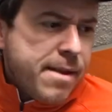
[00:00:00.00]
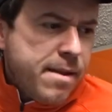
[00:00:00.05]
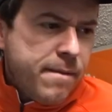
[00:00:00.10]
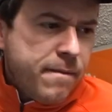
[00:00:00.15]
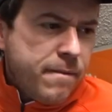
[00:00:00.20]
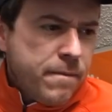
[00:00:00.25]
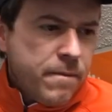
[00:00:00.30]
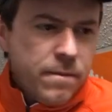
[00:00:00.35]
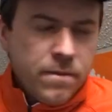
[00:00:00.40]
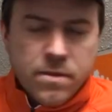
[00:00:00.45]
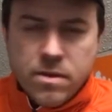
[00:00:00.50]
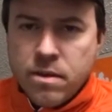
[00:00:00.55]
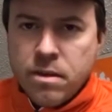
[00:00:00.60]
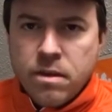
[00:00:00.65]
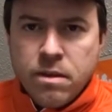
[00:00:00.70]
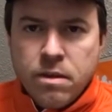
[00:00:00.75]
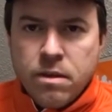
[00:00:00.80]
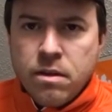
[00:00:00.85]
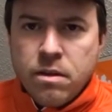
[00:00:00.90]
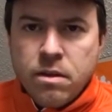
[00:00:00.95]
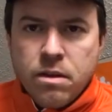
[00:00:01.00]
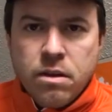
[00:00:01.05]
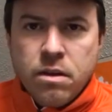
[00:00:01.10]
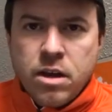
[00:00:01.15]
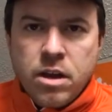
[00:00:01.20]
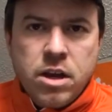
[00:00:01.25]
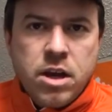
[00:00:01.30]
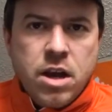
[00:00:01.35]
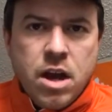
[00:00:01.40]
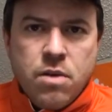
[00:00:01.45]
we used to
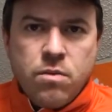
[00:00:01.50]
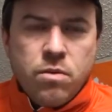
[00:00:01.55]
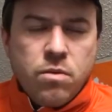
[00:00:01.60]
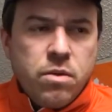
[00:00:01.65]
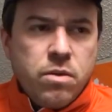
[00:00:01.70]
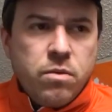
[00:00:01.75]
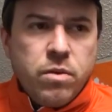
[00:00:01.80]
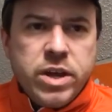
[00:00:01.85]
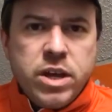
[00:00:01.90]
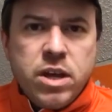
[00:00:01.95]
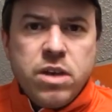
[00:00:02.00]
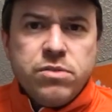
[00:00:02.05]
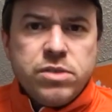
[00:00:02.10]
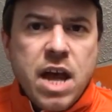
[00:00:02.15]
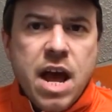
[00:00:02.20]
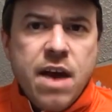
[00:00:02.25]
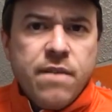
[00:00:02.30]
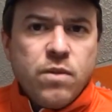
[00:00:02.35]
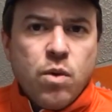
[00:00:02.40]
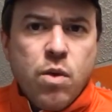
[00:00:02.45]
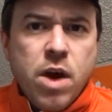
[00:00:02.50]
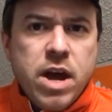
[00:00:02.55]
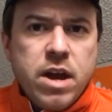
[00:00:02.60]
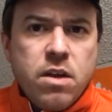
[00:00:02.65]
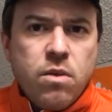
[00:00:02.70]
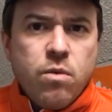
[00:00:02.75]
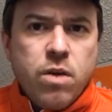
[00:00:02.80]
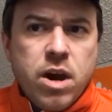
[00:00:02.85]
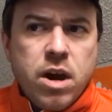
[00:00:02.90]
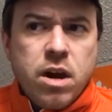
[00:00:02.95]
have a way to where you would
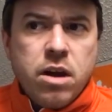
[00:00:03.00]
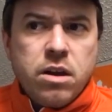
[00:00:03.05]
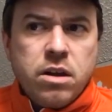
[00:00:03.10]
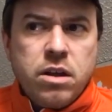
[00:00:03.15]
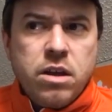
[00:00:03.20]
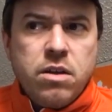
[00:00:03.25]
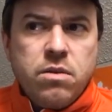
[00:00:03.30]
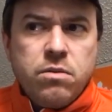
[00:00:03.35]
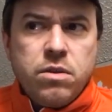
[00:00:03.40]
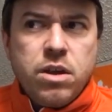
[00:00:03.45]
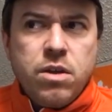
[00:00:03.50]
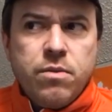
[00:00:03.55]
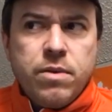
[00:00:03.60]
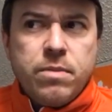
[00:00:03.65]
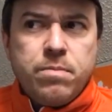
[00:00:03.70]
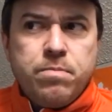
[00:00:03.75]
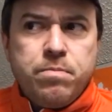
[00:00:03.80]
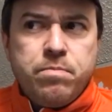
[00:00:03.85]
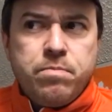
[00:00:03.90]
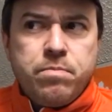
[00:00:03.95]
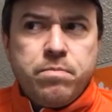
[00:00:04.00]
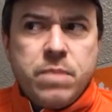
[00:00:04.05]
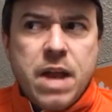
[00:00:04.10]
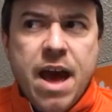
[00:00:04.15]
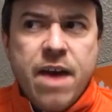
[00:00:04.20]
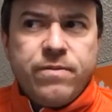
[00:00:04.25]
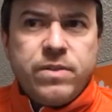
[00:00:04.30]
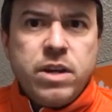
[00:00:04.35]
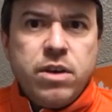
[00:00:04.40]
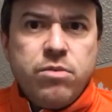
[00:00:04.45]
have two teams
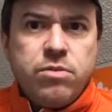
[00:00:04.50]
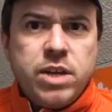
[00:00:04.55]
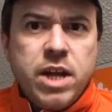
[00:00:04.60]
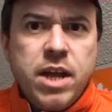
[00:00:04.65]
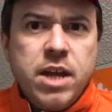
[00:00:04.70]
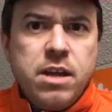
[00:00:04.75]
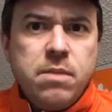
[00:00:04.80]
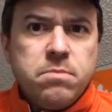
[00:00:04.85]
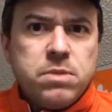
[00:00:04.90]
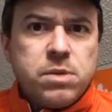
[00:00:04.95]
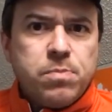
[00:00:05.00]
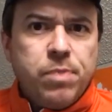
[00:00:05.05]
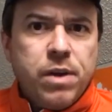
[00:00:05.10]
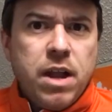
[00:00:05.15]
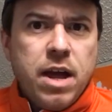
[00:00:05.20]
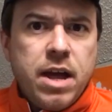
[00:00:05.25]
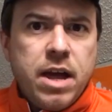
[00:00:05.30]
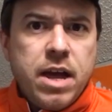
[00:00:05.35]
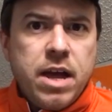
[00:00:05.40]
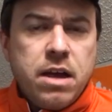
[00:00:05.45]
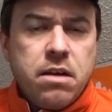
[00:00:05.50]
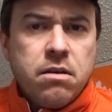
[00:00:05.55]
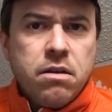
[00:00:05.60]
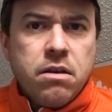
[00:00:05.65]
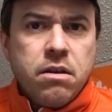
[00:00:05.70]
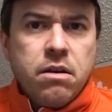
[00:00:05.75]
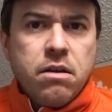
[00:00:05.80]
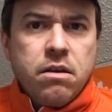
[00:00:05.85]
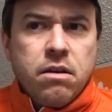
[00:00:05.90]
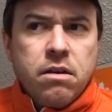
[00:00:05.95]
play over here, it
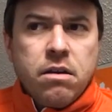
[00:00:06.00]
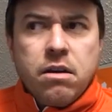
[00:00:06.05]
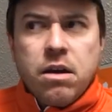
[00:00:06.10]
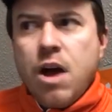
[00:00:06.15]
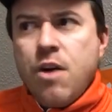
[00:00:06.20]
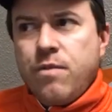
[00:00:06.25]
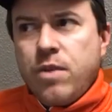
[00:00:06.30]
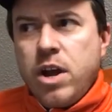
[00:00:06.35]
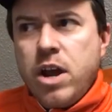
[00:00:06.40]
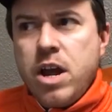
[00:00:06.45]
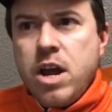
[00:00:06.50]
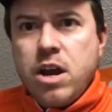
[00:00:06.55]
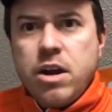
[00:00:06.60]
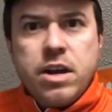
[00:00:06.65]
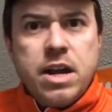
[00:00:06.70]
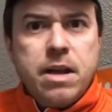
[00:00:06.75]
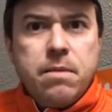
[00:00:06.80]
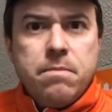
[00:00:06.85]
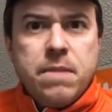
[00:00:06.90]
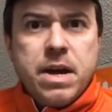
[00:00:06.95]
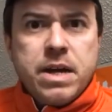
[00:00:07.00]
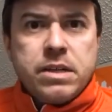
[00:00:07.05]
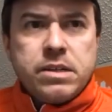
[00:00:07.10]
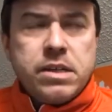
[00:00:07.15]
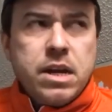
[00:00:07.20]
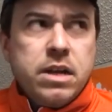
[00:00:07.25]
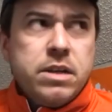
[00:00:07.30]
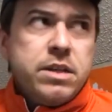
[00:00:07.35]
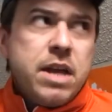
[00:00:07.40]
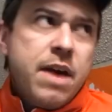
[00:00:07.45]
didn't make sense. Have two teams over here
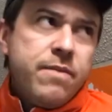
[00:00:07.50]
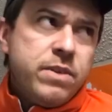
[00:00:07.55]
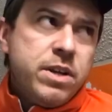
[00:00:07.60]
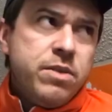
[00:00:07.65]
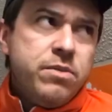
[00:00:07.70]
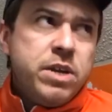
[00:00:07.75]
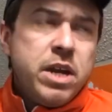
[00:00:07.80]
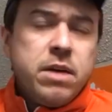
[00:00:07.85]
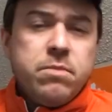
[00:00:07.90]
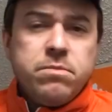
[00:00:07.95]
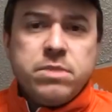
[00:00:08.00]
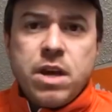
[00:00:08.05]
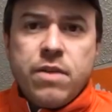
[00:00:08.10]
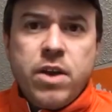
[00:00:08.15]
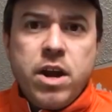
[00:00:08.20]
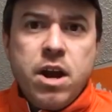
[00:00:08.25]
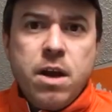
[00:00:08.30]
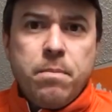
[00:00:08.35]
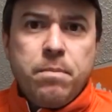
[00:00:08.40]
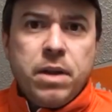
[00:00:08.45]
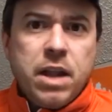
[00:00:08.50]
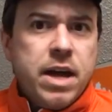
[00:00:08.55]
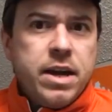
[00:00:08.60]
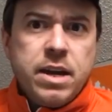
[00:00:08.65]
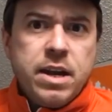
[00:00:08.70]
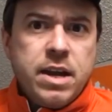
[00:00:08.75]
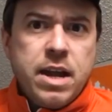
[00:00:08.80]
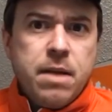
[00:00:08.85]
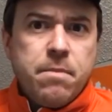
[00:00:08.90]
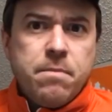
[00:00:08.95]
it played, it didn't make sense. And then
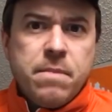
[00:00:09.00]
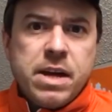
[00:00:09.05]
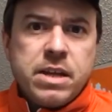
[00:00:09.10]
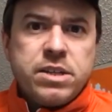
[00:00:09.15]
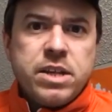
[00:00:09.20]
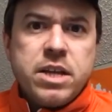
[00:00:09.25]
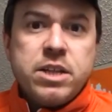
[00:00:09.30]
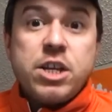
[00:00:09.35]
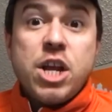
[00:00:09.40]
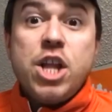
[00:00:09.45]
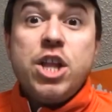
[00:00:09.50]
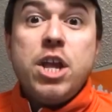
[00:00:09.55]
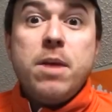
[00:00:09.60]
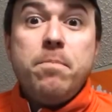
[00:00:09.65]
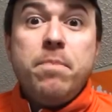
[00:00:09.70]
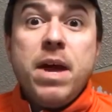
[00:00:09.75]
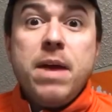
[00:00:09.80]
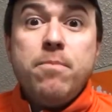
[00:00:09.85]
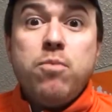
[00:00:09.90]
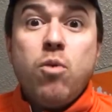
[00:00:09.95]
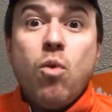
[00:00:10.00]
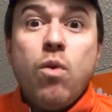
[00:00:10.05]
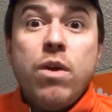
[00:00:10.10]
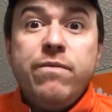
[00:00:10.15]
people would vote on who the national